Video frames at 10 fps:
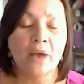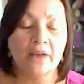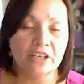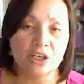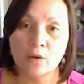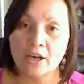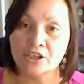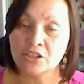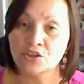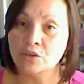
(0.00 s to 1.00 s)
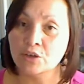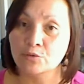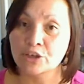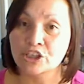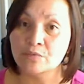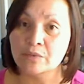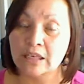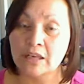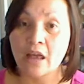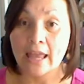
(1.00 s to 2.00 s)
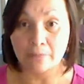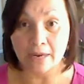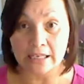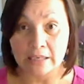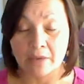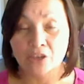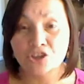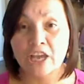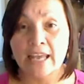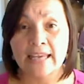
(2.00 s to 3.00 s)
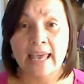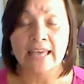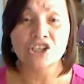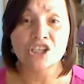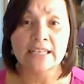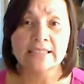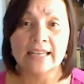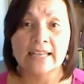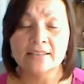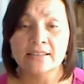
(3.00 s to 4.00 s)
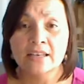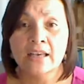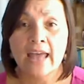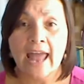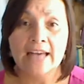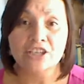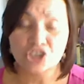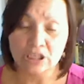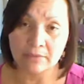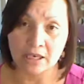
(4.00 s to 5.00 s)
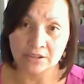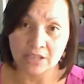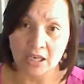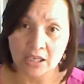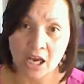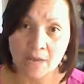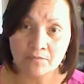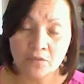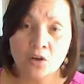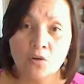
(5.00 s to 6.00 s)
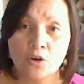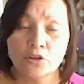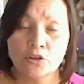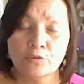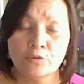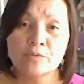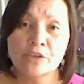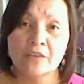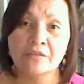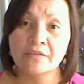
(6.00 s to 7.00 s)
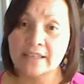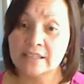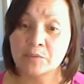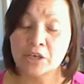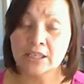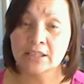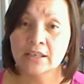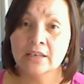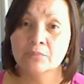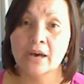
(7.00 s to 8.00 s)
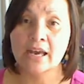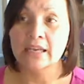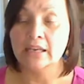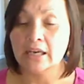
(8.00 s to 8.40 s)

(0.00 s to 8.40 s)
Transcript: If you have any questions, you can reach me at my email, jkchicscents@gmail.com, or you can reach me on Facebook, my